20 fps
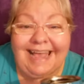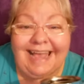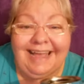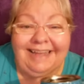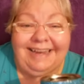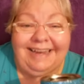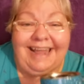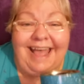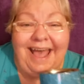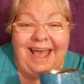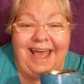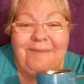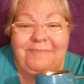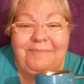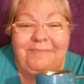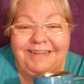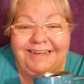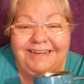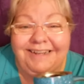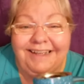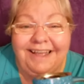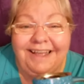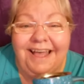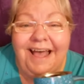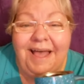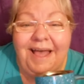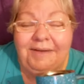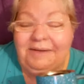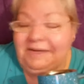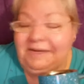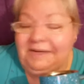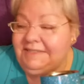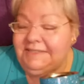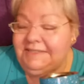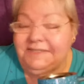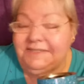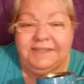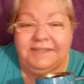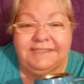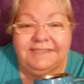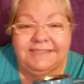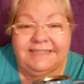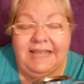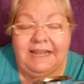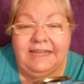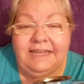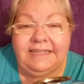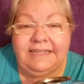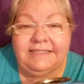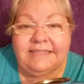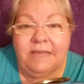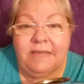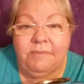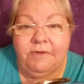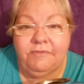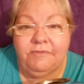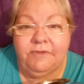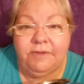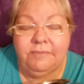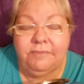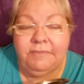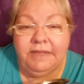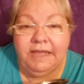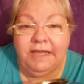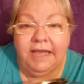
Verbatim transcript: gonna happen? I'm gonna start selling some of them,